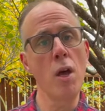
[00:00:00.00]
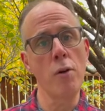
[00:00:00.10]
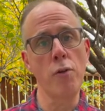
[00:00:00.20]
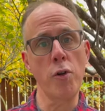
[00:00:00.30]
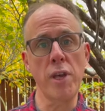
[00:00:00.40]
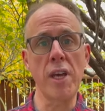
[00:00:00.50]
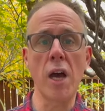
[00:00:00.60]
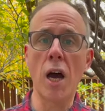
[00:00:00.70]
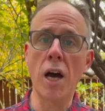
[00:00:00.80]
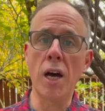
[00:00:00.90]
For the
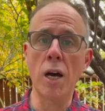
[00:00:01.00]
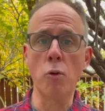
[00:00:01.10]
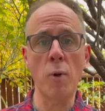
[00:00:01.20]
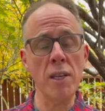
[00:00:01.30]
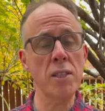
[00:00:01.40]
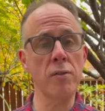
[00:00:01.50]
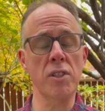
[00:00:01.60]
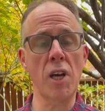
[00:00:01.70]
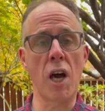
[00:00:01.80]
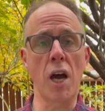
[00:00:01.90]
uh, rest of the
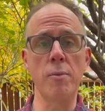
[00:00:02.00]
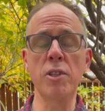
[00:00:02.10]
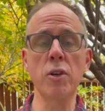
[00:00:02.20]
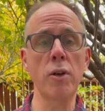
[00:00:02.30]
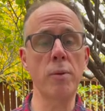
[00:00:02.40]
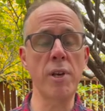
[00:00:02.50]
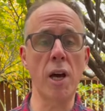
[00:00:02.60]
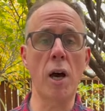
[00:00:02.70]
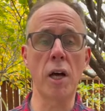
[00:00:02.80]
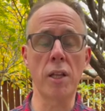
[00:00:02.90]
time, it's going to be
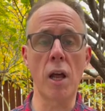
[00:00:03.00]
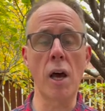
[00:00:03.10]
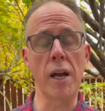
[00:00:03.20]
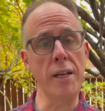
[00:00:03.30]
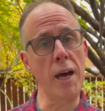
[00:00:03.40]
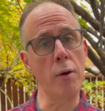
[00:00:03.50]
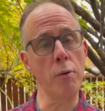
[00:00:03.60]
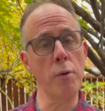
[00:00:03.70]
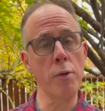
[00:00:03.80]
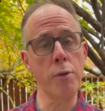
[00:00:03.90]
online. Now,
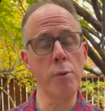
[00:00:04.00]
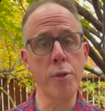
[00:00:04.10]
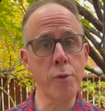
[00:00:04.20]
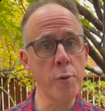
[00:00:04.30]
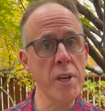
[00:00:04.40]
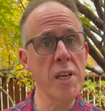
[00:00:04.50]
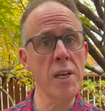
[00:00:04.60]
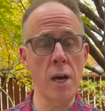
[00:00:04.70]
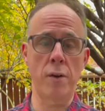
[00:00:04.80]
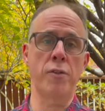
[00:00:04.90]
Three
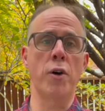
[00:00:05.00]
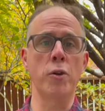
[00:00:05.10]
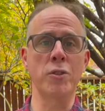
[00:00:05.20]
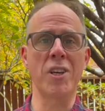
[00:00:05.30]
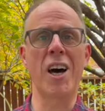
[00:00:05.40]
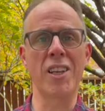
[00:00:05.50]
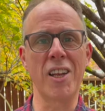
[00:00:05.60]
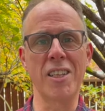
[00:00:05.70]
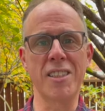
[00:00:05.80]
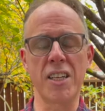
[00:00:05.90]
of those
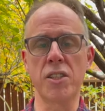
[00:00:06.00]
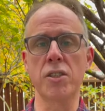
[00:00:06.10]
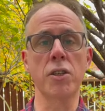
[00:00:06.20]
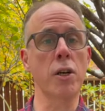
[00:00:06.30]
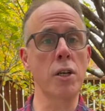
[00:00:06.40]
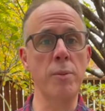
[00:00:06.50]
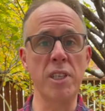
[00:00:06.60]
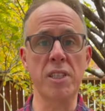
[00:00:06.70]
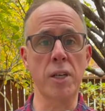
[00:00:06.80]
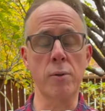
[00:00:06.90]
online sessions are going to be
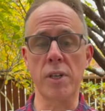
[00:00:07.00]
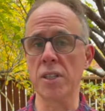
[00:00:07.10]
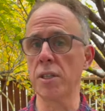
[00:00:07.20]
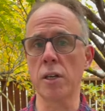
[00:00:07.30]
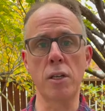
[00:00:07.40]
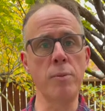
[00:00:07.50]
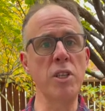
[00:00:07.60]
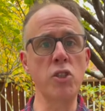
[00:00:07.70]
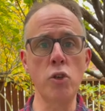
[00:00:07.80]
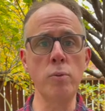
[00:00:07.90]
synchronous. They're going to be
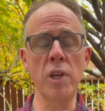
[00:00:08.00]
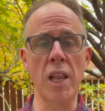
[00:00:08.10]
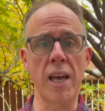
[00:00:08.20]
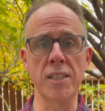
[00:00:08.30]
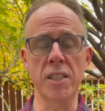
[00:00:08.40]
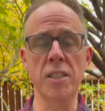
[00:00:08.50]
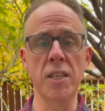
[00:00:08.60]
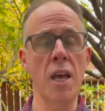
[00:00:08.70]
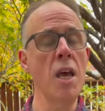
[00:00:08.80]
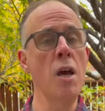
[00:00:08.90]
Zoom classes,
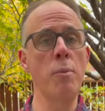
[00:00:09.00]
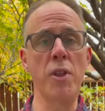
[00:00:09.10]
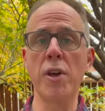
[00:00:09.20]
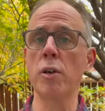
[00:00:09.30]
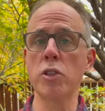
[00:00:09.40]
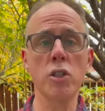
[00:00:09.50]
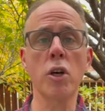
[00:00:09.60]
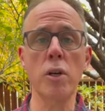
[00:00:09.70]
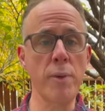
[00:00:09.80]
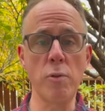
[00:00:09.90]
but they're just
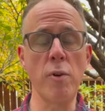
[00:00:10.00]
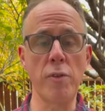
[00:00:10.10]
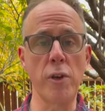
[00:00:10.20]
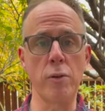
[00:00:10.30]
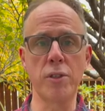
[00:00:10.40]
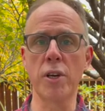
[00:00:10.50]
going to be reviews.